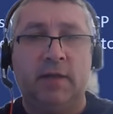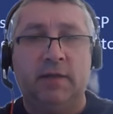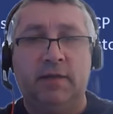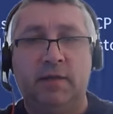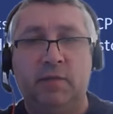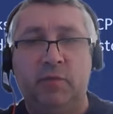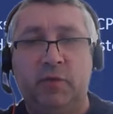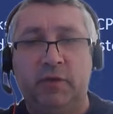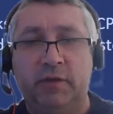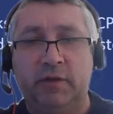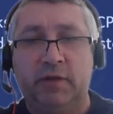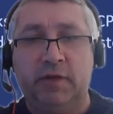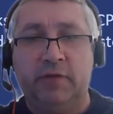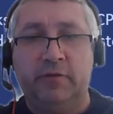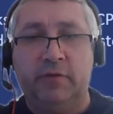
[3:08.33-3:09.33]
The
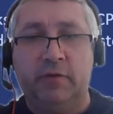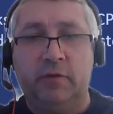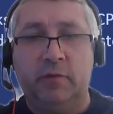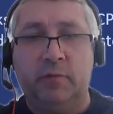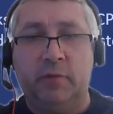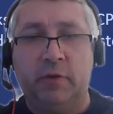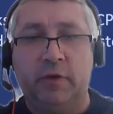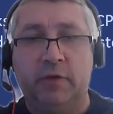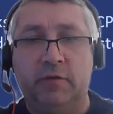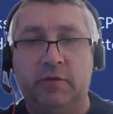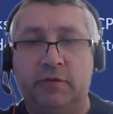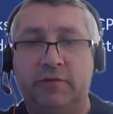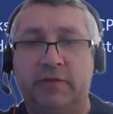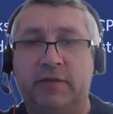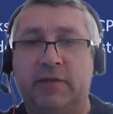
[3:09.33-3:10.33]
important key point
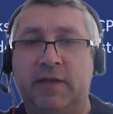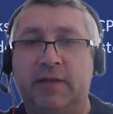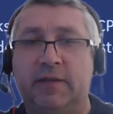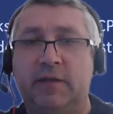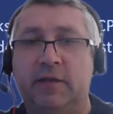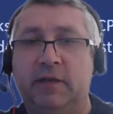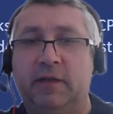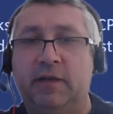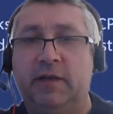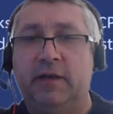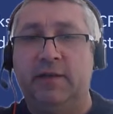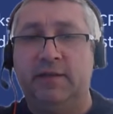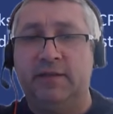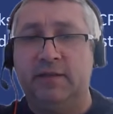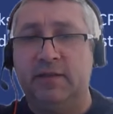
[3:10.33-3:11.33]
to emphasize here
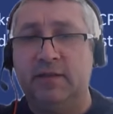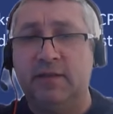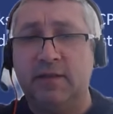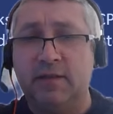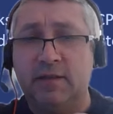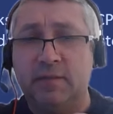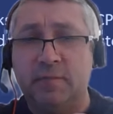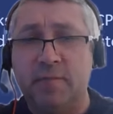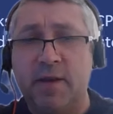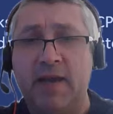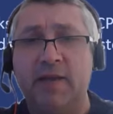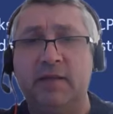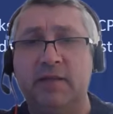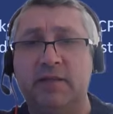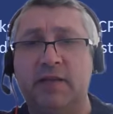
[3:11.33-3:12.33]
is that the
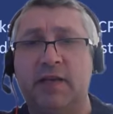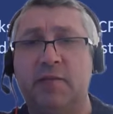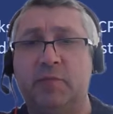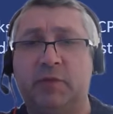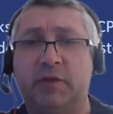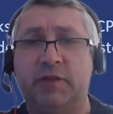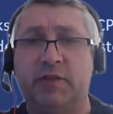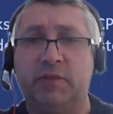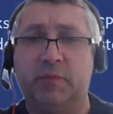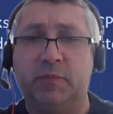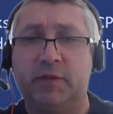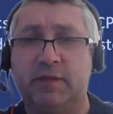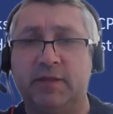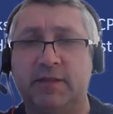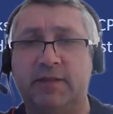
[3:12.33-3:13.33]
main design
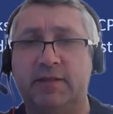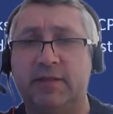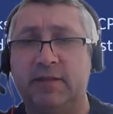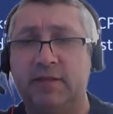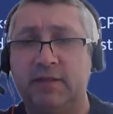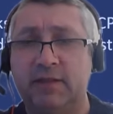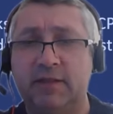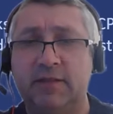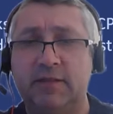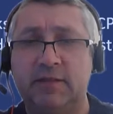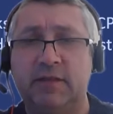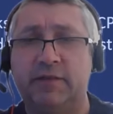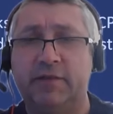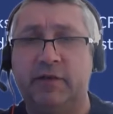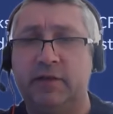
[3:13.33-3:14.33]
principle is that this
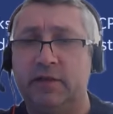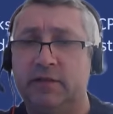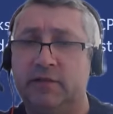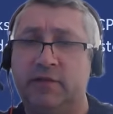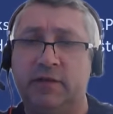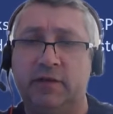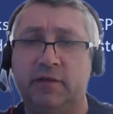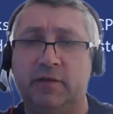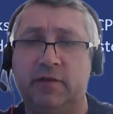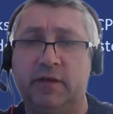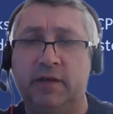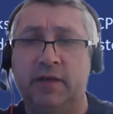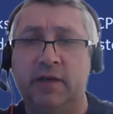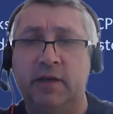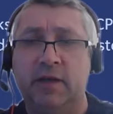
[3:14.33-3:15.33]
server is
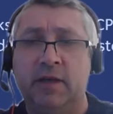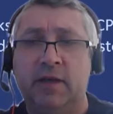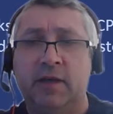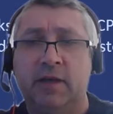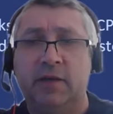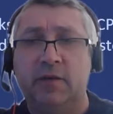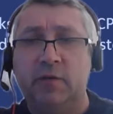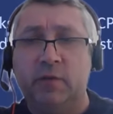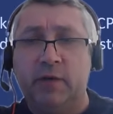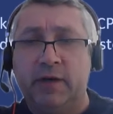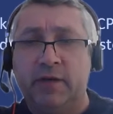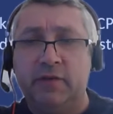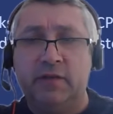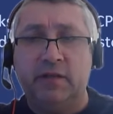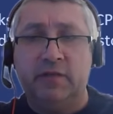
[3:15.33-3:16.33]
read-only. It
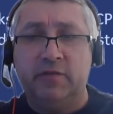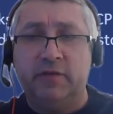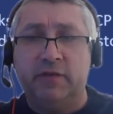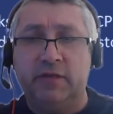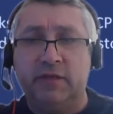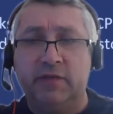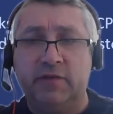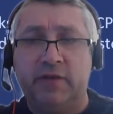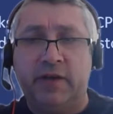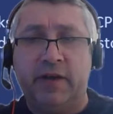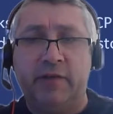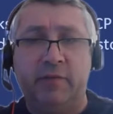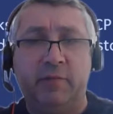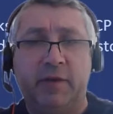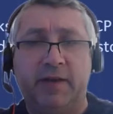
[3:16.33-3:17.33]
queries
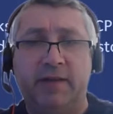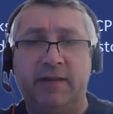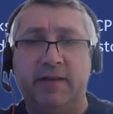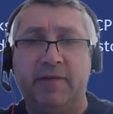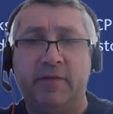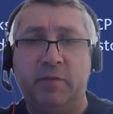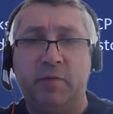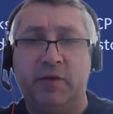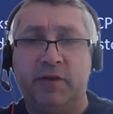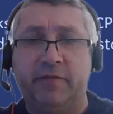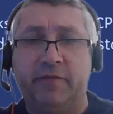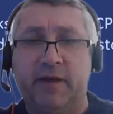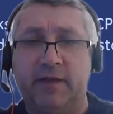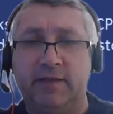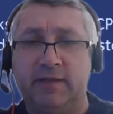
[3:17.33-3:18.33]
D365, but it never
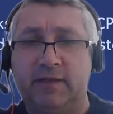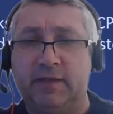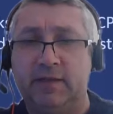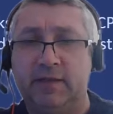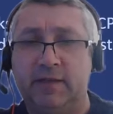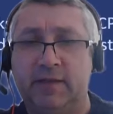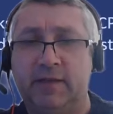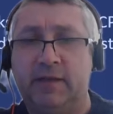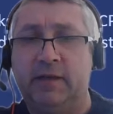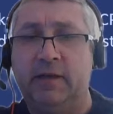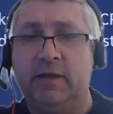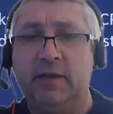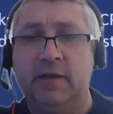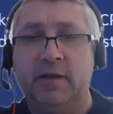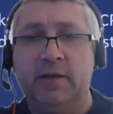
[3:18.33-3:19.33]
modifies anything
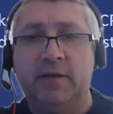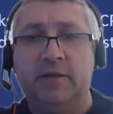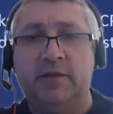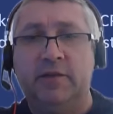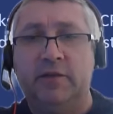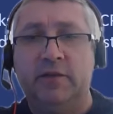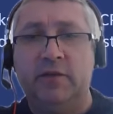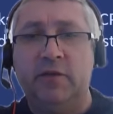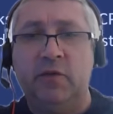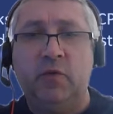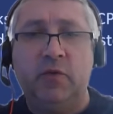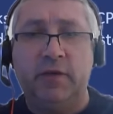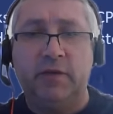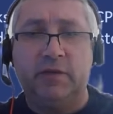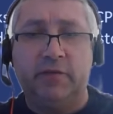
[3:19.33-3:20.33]
there. There is no
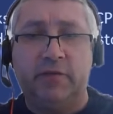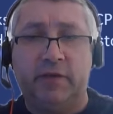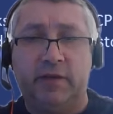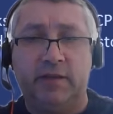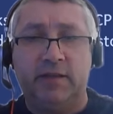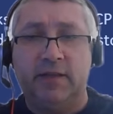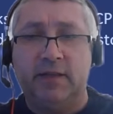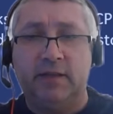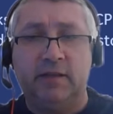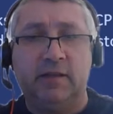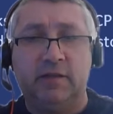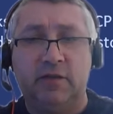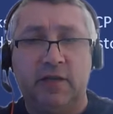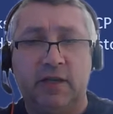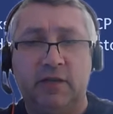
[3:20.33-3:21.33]
risk of
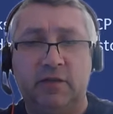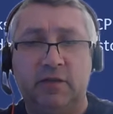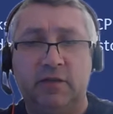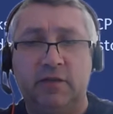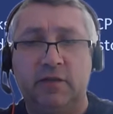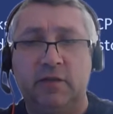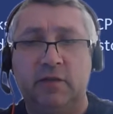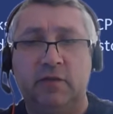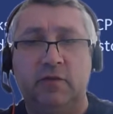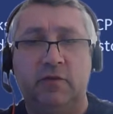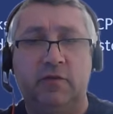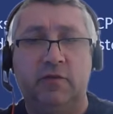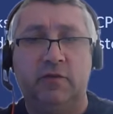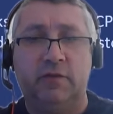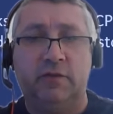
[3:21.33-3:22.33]
accidental changes
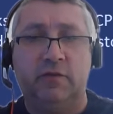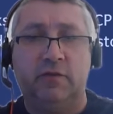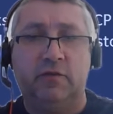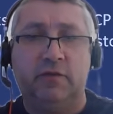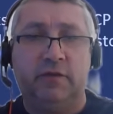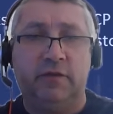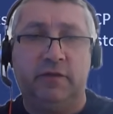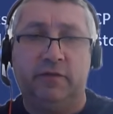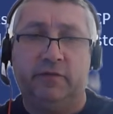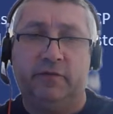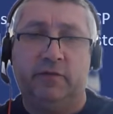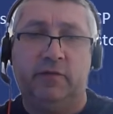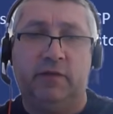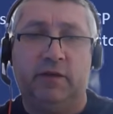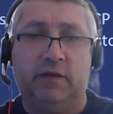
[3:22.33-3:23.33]
to your security
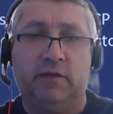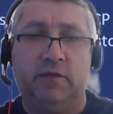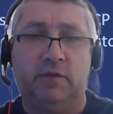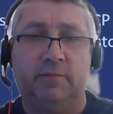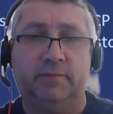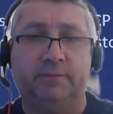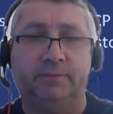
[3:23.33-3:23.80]
configuration.